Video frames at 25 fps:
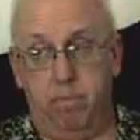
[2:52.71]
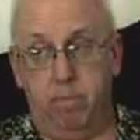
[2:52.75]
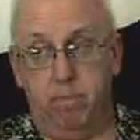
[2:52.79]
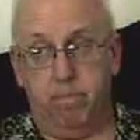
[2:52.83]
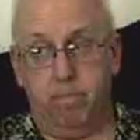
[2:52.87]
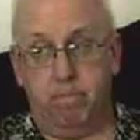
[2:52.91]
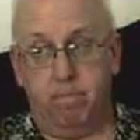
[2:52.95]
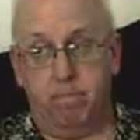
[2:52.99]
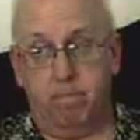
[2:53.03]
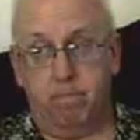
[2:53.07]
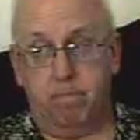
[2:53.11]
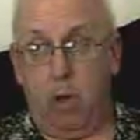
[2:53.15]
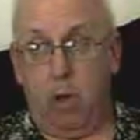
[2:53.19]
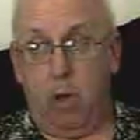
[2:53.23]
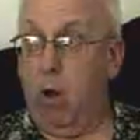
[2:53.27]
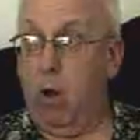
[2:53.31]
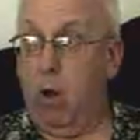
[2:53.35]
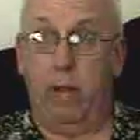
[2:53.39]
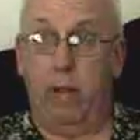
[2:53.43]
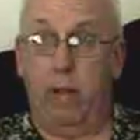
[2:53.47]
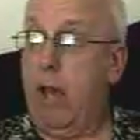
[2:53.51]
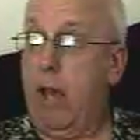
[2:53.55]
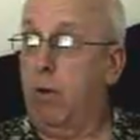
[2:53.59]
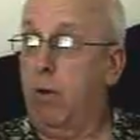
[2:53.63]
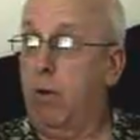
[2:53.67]
All
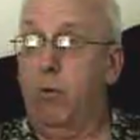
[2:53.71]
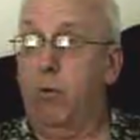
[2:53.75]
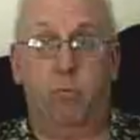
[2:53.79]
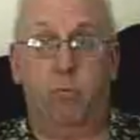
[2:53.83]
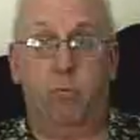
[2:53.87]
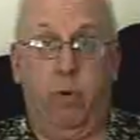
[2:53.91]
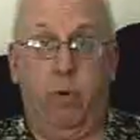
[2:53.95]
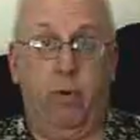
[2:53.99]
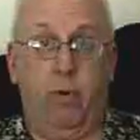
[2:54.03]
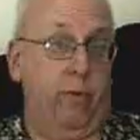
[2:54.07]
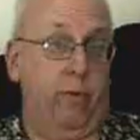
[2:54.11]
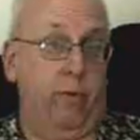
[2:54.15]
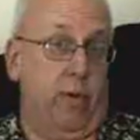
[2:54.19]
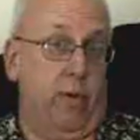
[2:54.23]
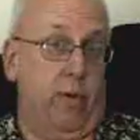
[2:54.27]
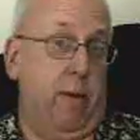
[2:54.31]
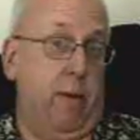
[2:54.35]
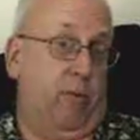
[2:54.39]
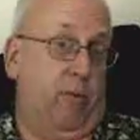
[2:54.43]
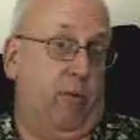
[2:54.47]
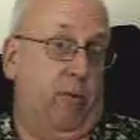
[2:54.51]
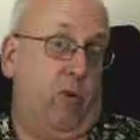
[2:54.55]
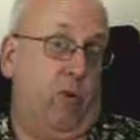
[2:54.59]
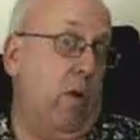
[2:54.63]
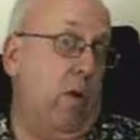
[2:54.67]
language was the same as
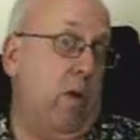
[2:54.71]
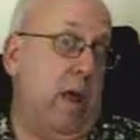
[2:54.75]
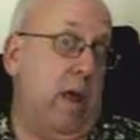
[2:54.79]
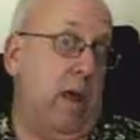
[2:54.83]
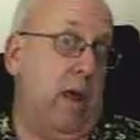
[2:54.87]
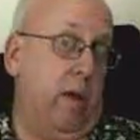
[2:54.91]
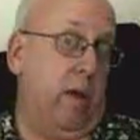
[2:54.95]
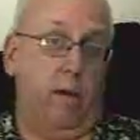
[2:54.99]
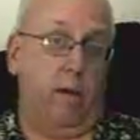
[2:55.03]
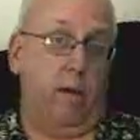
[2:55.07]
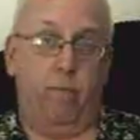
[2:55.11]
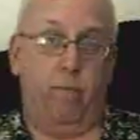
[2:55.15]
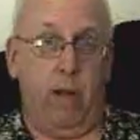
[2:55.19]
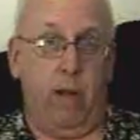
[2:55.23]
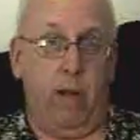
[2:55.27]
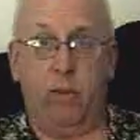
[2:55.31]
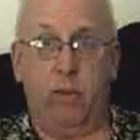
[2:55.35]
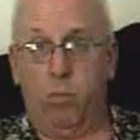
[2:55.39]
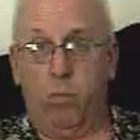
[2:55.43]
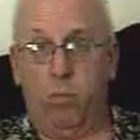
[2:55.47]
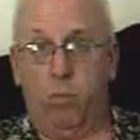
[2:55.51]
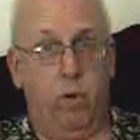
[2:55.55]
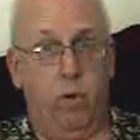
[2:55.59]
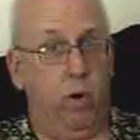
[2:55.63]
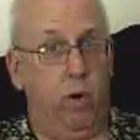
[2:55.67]
Greek, and that's where
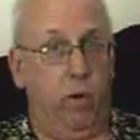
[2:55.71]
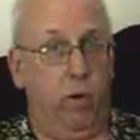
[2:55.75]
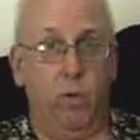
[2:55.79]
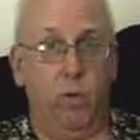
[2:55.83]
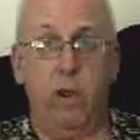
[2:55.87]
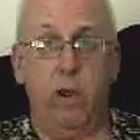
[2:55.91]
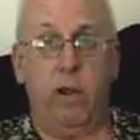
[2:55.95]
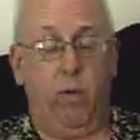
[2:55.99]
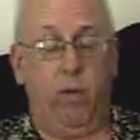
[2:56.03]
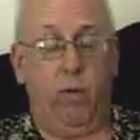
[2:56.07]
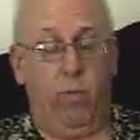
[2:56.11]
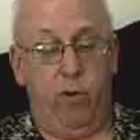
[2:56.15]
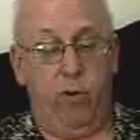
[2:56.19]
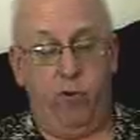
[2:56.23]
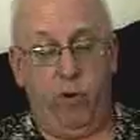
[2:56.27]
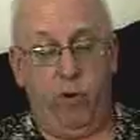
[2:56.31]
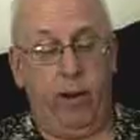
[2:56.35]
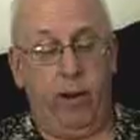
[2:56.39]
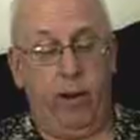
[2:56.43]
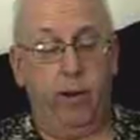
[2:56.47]
Greek originated.